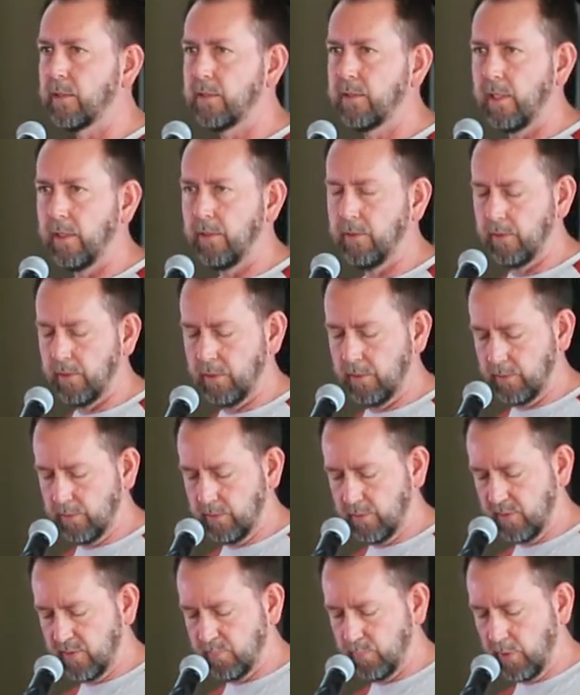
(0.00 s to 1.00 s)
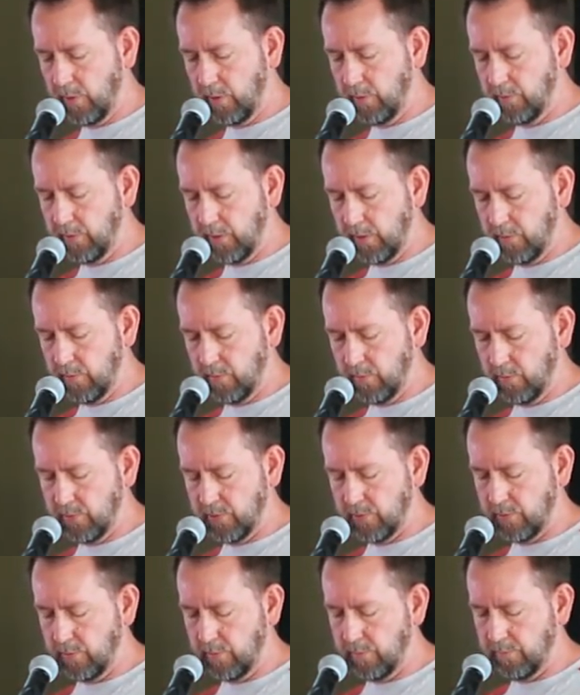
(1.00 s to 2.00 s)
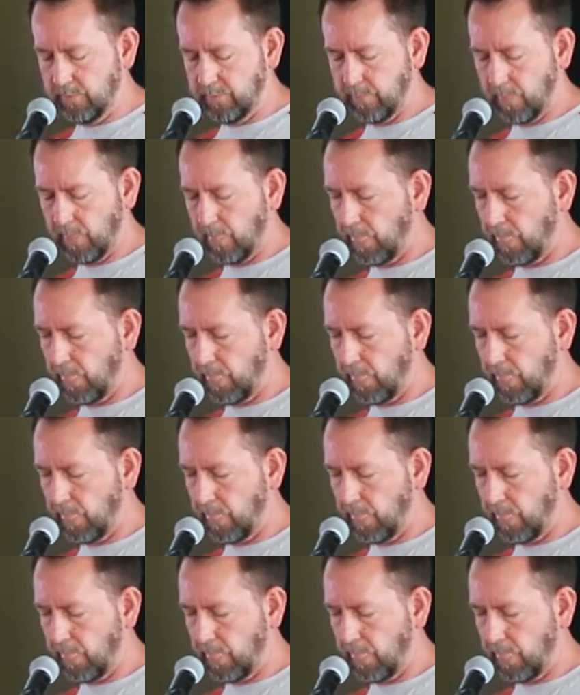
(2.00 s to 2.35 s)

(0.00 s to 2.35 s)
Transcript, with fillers: back down the spiral here also.